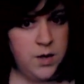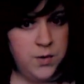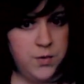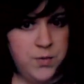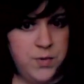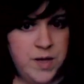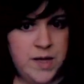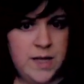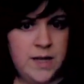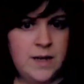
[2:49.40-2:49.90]
we
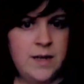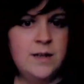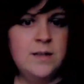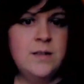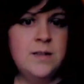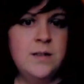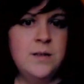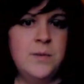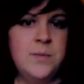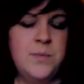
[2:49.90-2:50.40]
really need
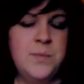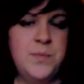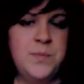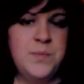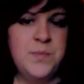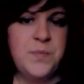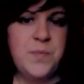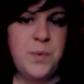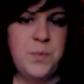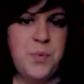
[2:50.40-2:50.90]
to
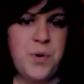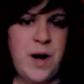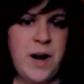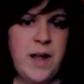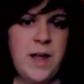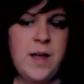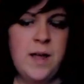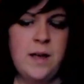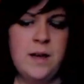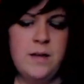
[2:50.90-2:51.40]

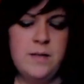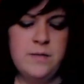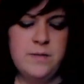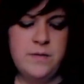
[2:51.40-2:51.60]
pray